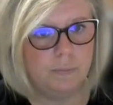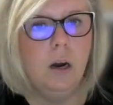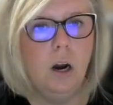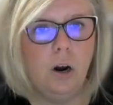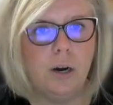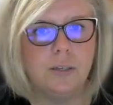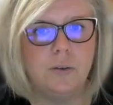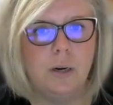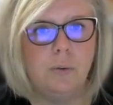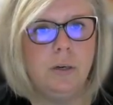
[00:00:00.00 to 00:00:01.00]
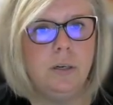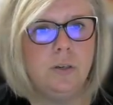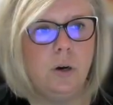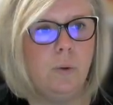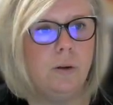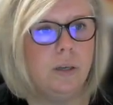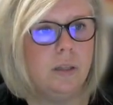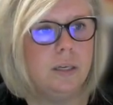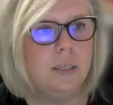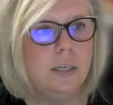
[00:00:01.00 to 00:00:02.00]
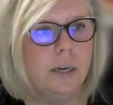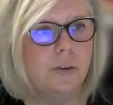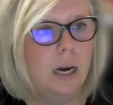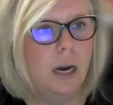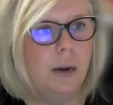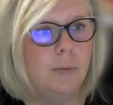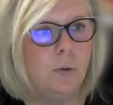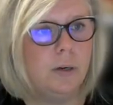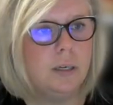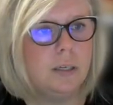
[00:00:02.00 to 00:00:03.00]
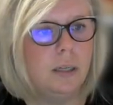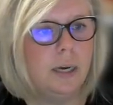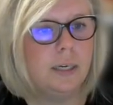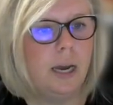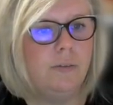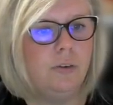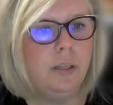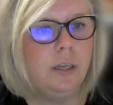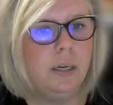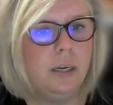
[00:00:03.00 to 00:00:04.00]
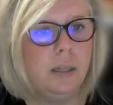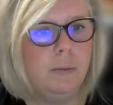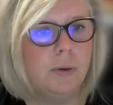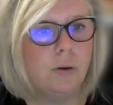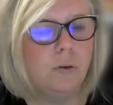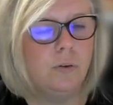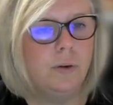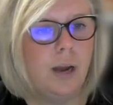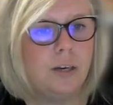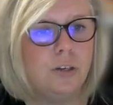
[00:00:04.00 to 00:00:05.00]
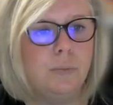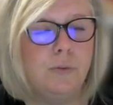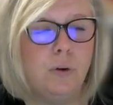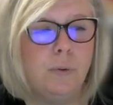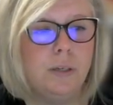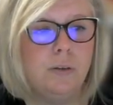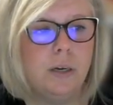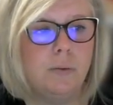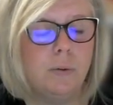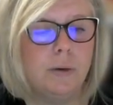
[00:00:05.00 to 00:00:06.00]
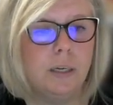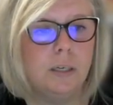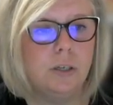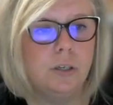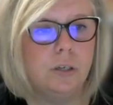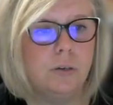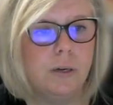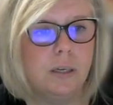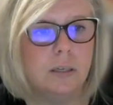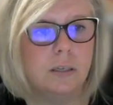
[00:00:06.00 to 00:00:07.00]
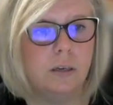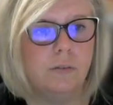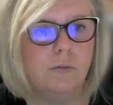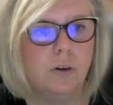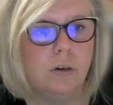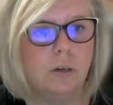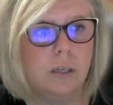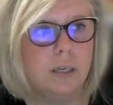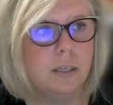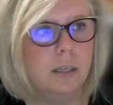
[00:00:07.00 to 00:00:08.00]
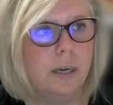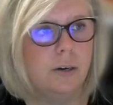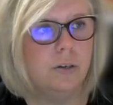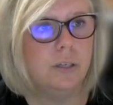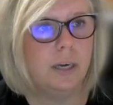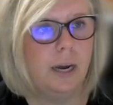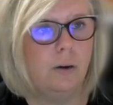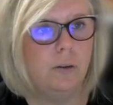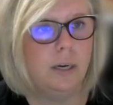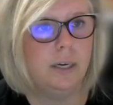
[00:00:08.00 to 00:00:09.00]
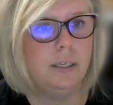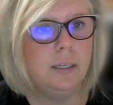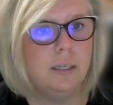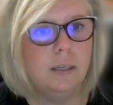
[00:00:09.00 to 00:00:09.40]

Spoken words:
All right, so now we're going to start welding things together. I'm going to select everything in the middle. Actually, before we do that, what we need to do is convert these letters to outlines.